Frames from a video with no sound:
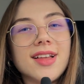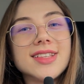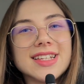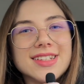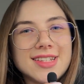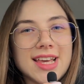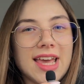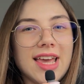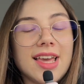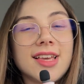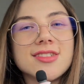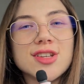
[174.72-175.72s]

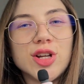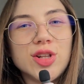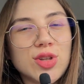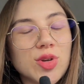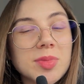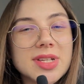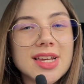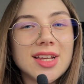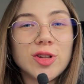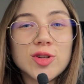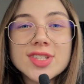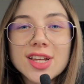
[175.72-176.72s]
Today is a gloomy day
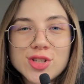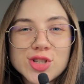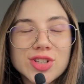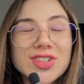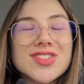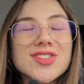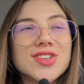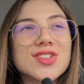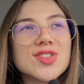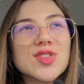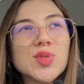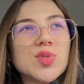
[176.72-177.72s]
in Los Angeles. There
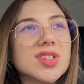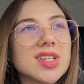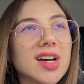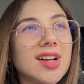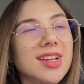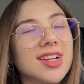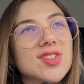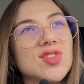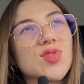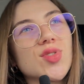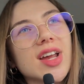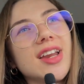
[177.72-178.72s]
is no sun and
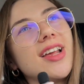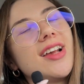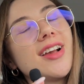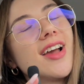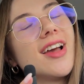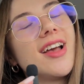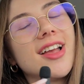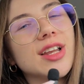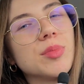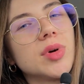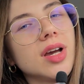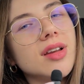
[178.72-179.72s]
it's raining, and
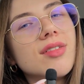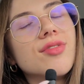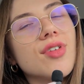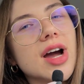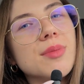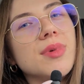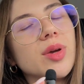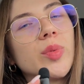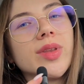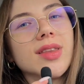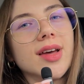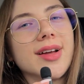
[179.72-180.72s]
I'm kind of vibing
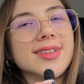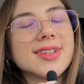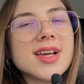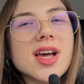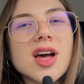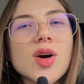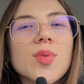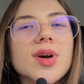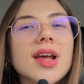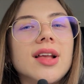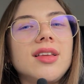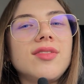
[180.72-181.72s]
with that.
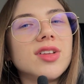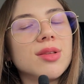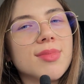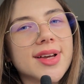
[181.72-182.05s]
When I lived in